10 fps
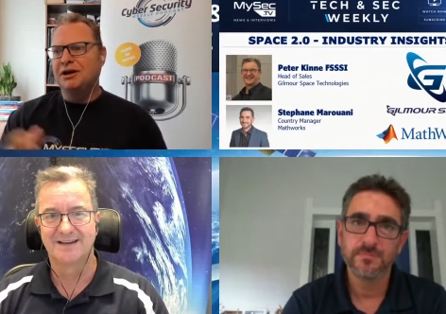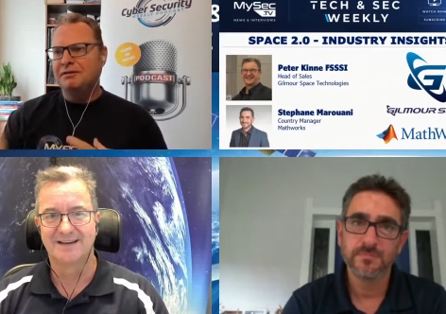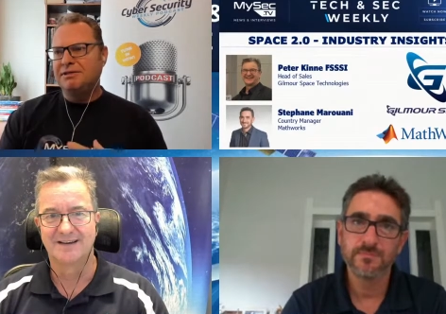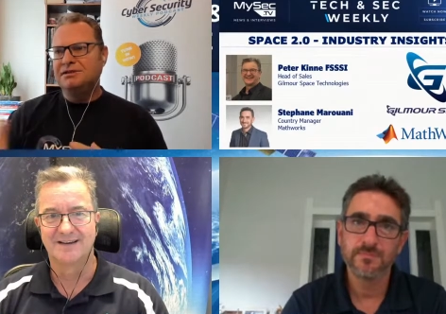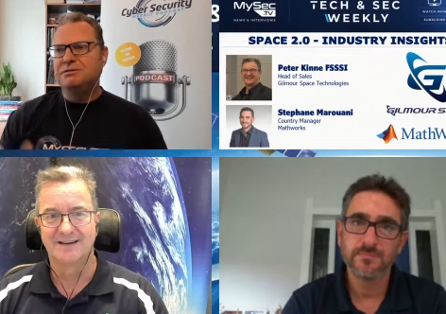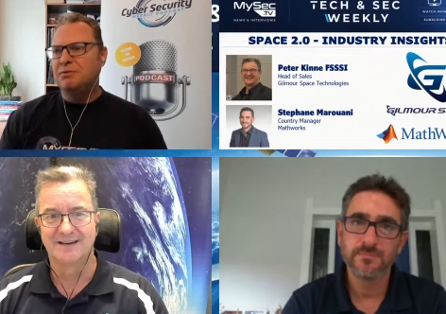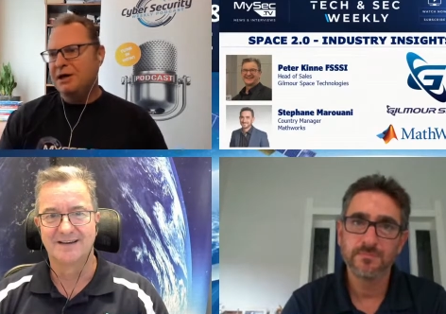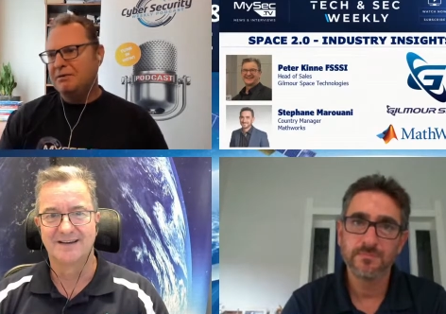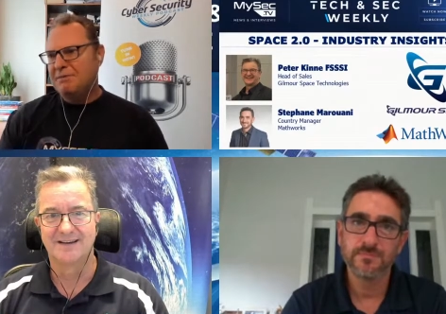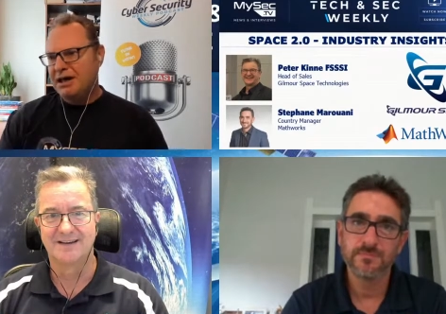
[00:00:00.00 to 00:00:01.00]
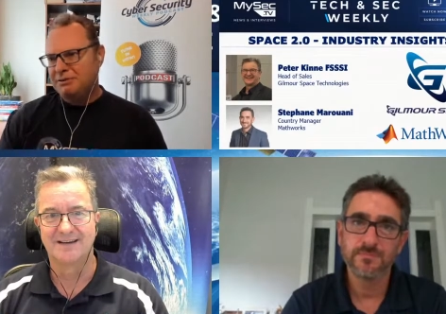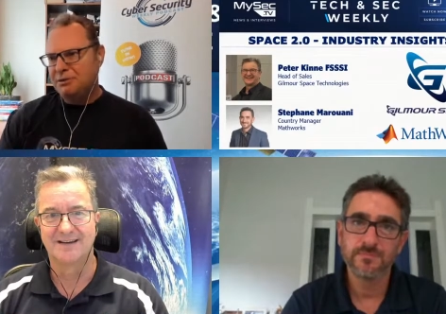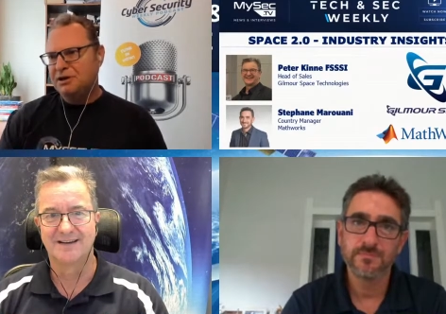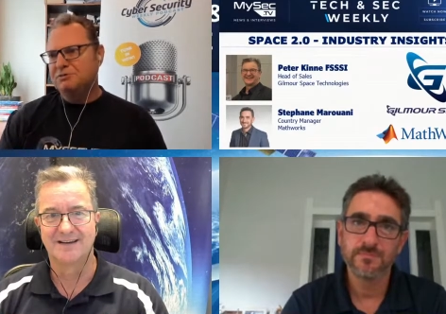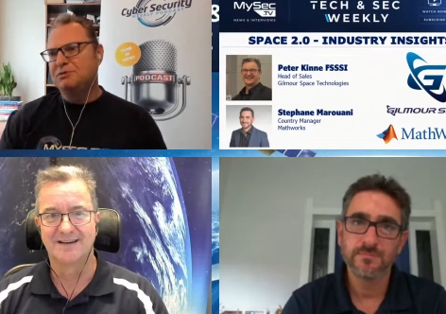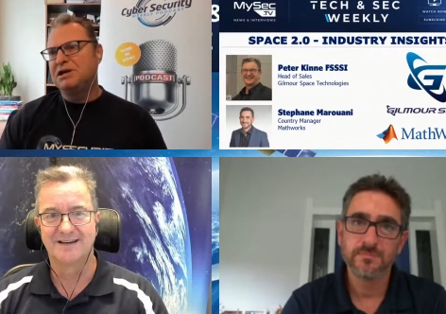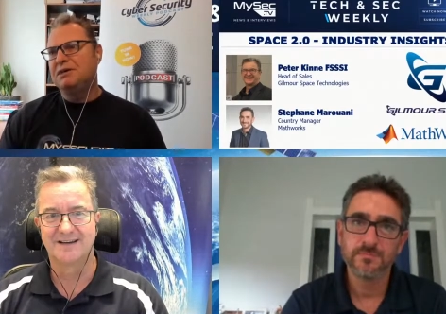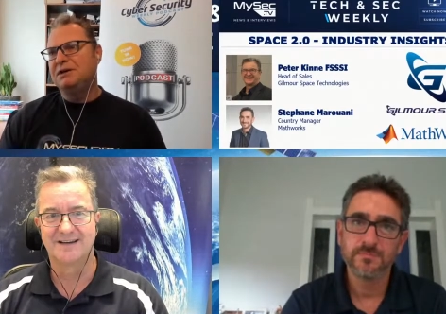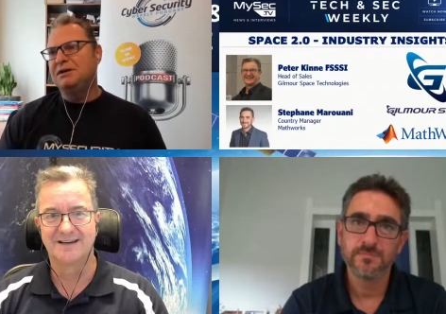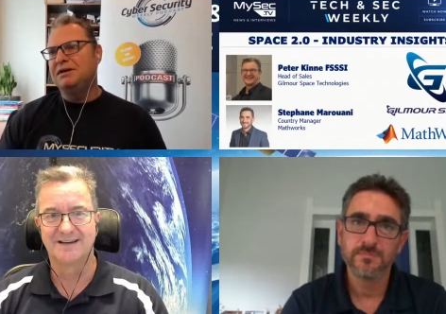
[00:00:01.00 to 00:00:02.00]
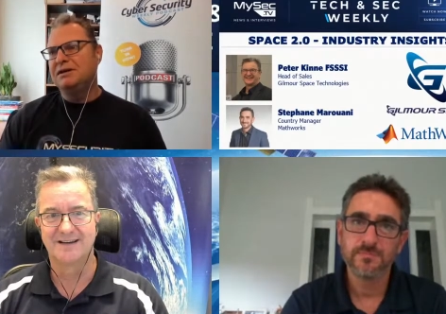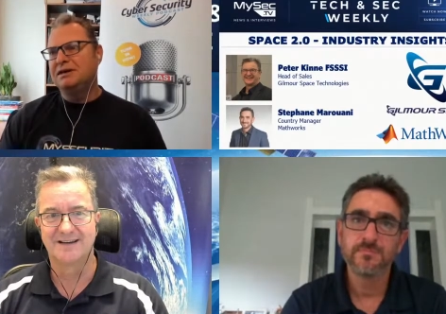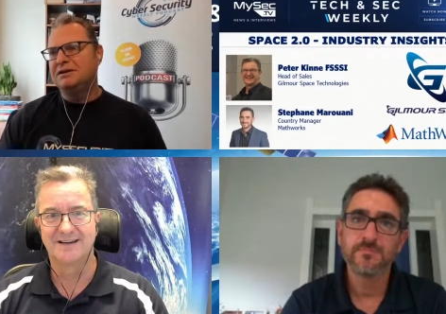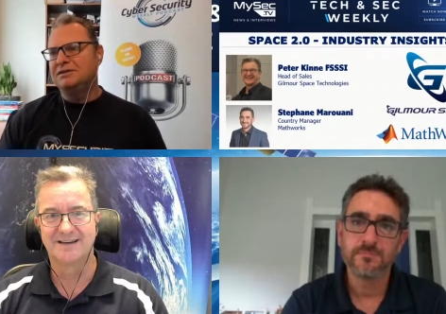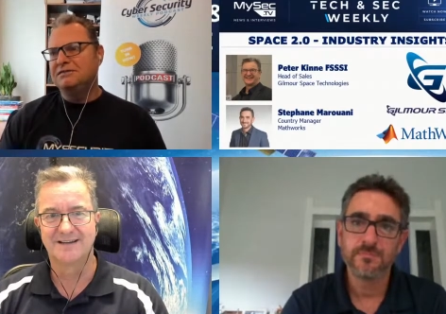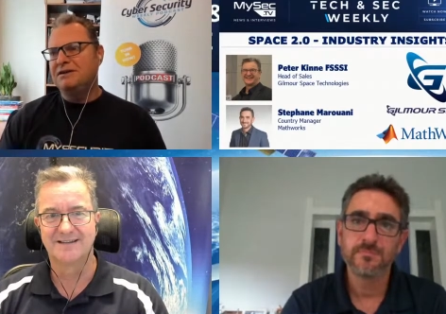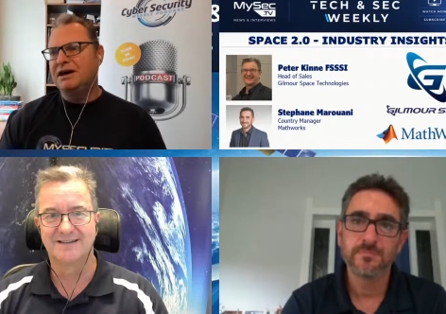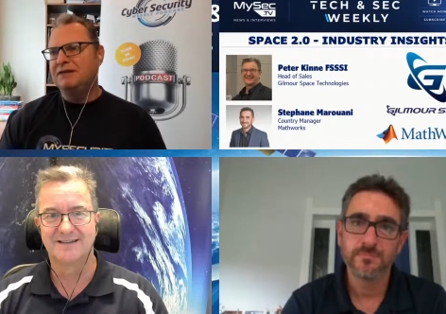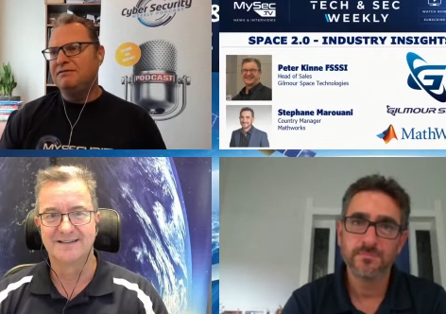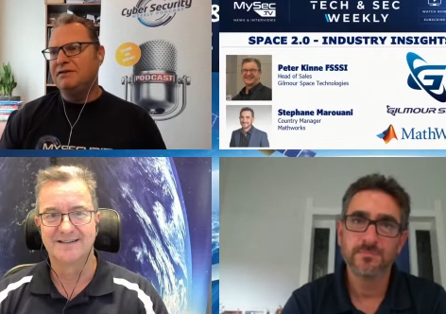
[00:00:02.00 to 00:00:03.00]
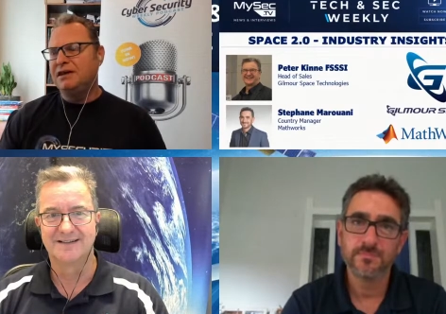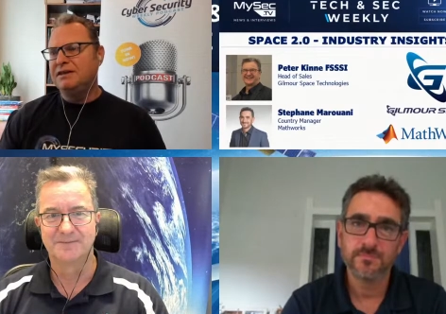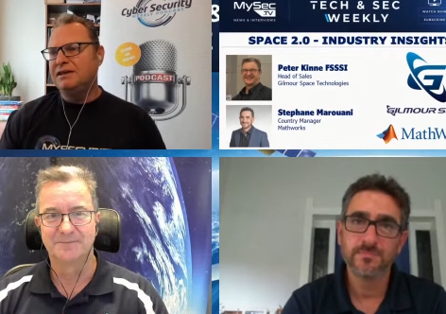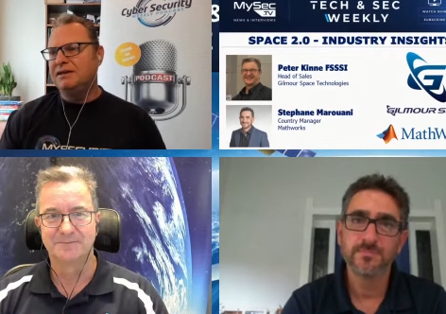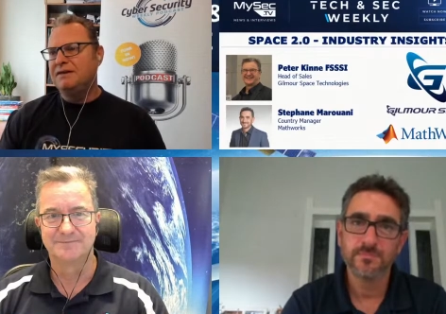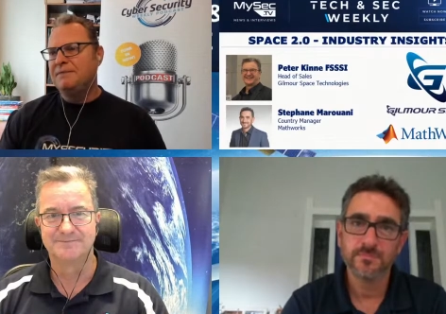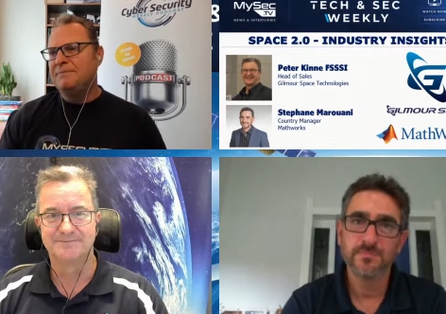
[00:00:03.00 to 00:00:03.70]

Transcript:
Speaker 1: And I, this is where MathWorks will come in, uh, Stephane. If I think